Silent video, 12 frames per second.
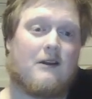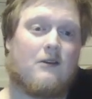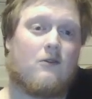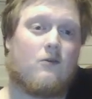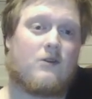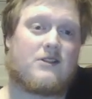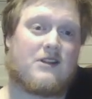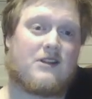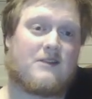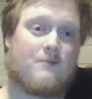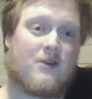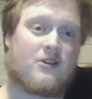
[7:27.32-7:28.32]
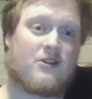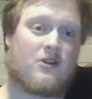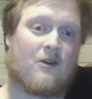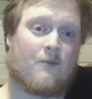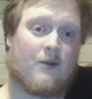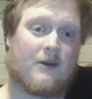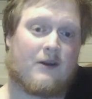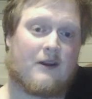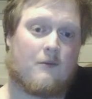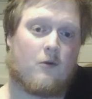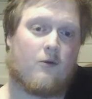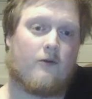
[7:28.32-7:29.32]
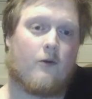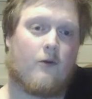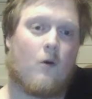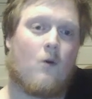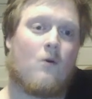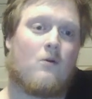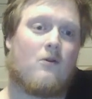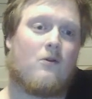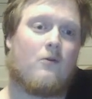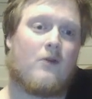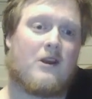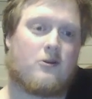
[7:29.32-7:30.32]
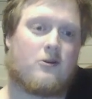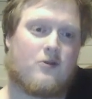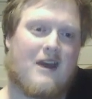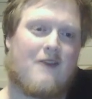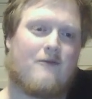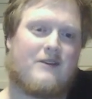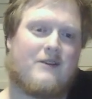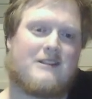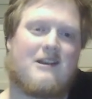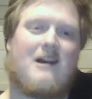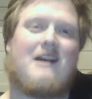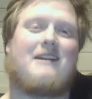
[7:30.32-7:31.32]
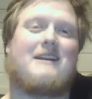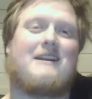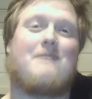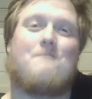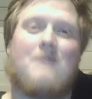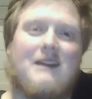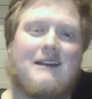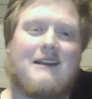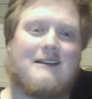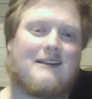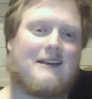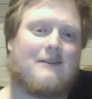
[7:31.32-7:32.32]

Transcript: which this bishop can move all the way to every side immediately.